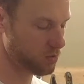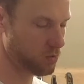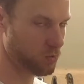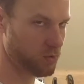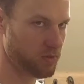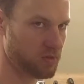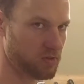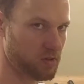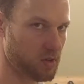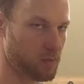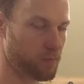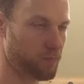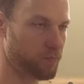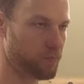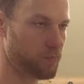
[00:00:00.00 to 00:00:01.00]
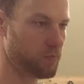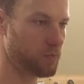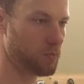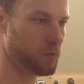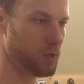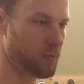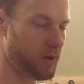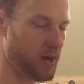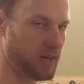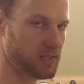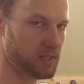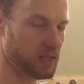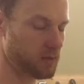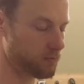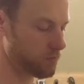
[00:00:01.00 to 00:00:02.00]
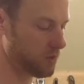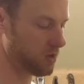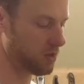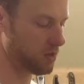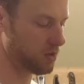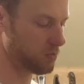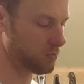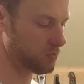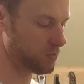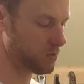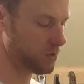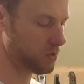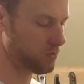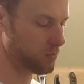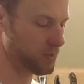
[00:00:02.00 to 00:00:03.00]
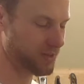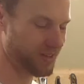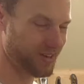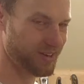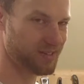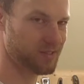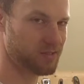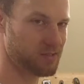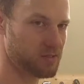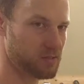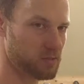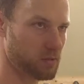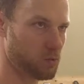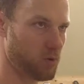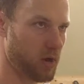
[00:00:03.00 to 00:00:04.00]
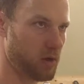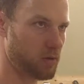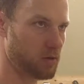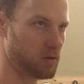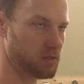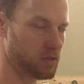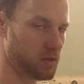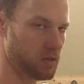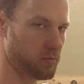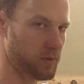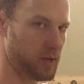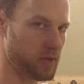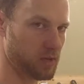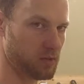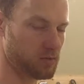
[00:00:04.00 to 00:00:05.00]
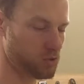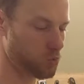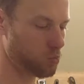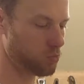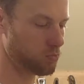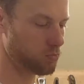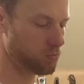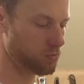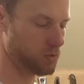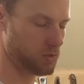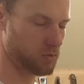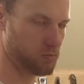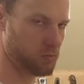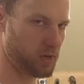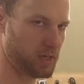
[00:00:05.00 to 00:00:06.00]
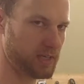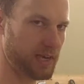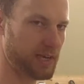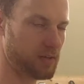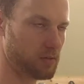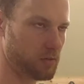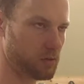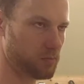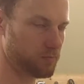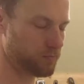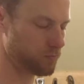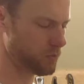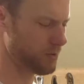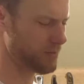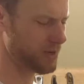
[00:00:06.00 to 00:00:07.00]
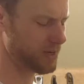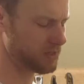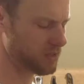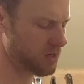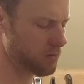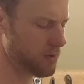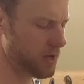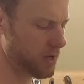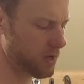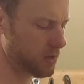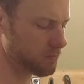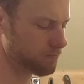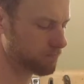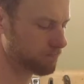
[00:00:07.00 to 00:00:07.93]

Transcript: with some epoxy, and then because the router is going to make a rectangular, it's going to make a